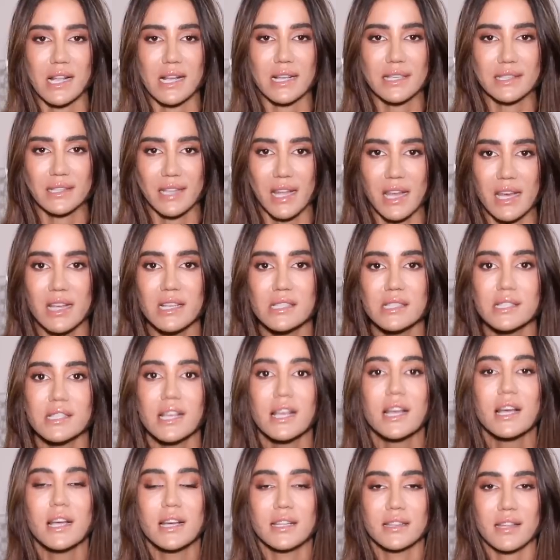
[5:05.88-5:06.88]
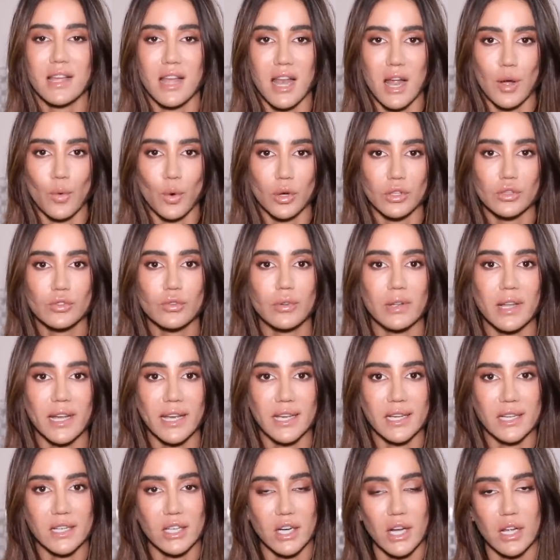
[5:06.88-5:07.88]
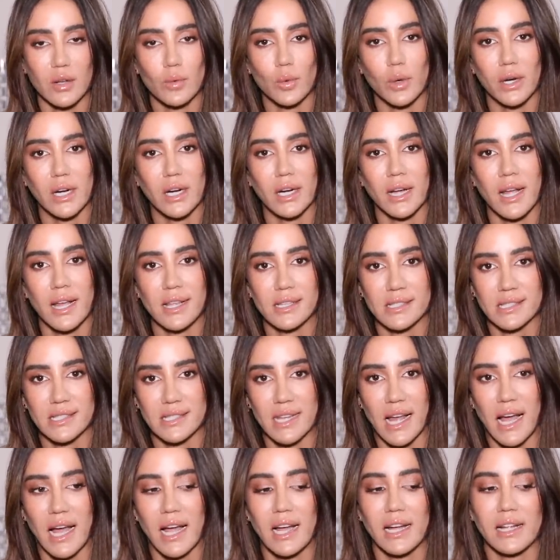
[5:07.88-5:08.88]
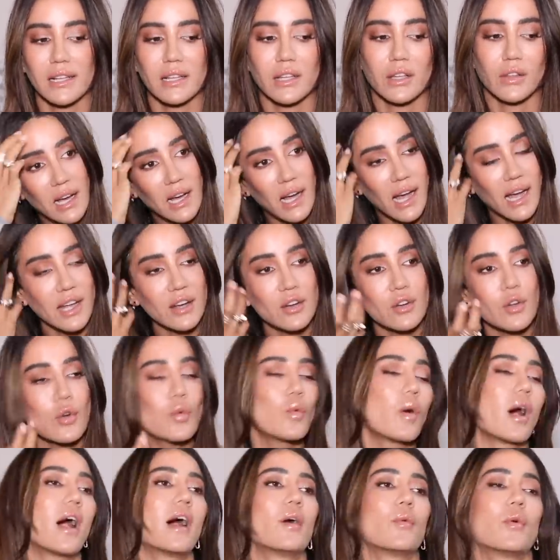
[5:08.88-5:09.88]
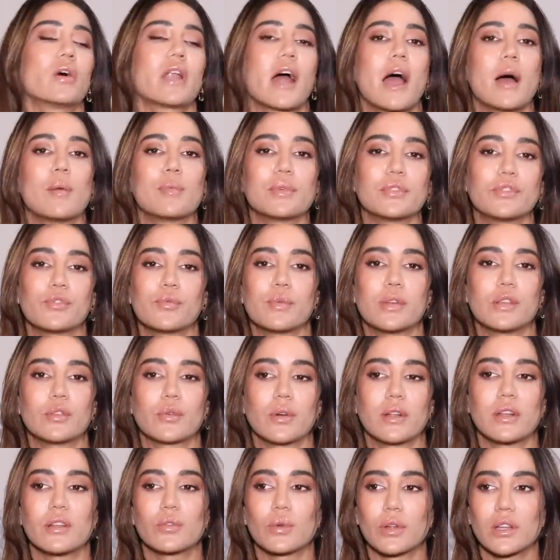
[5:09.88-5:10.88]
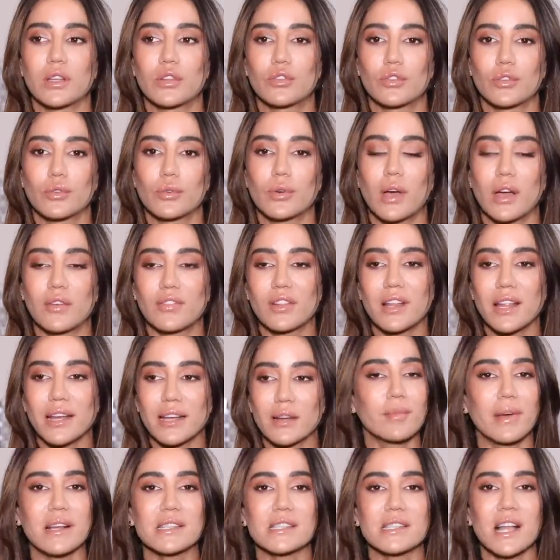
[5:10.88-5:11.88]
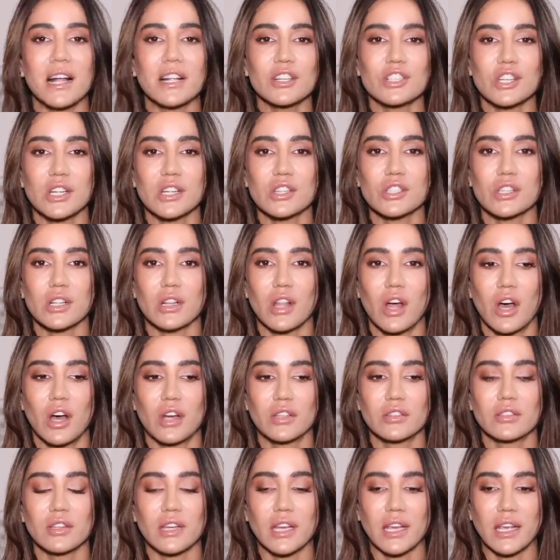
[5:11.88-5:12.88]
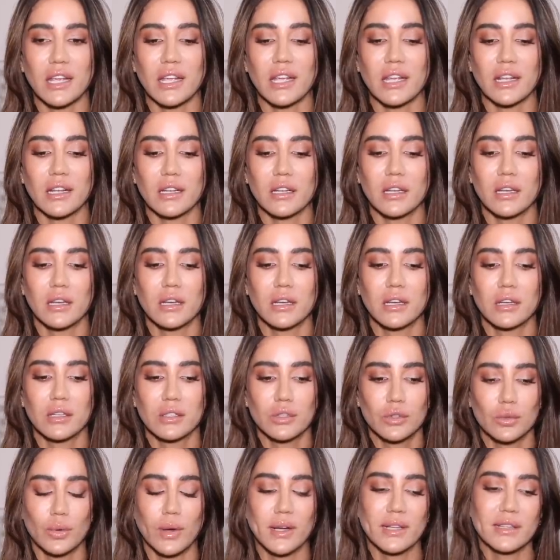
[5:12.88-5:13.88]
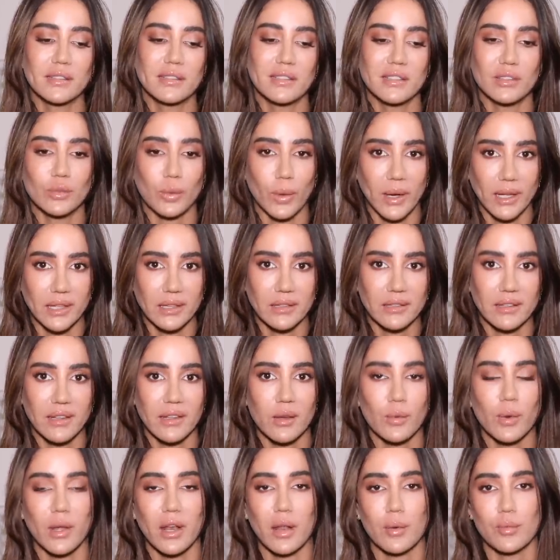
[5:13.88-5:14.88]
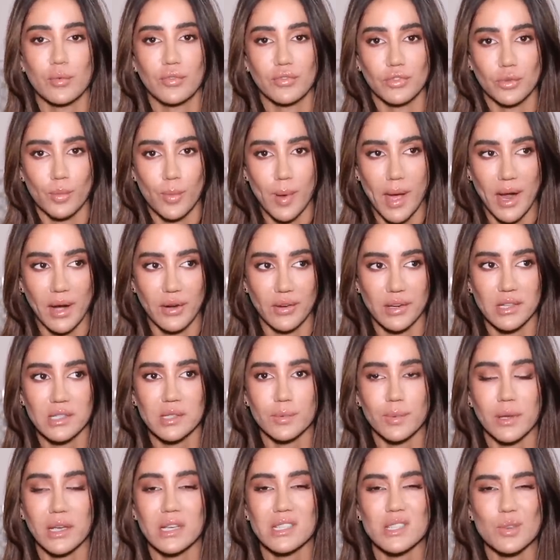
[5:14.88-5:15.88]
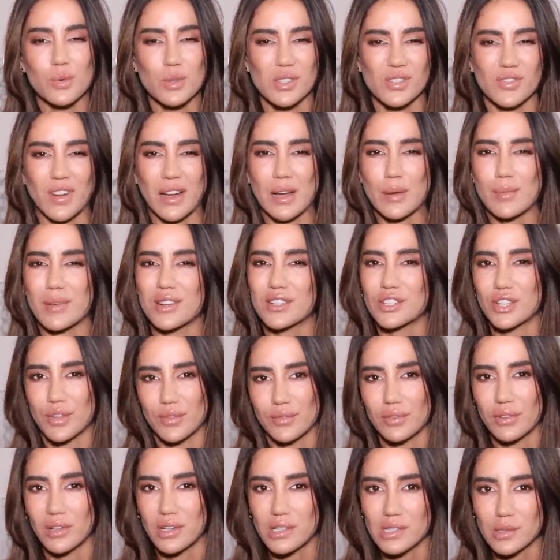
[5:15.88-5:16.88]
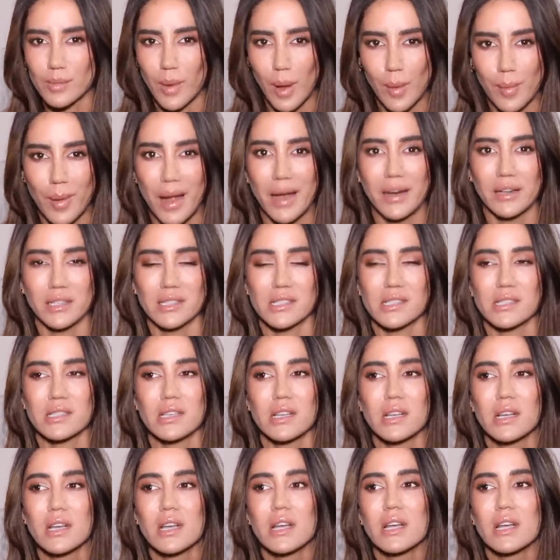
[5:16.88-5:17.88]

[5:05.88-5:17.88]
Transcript: like this that I want to layer and wear and style. I don't know what happened to me in 2022. I feel like my style changed a lot in 2020 when I moved to Paris, because it was very much influenced by Paris.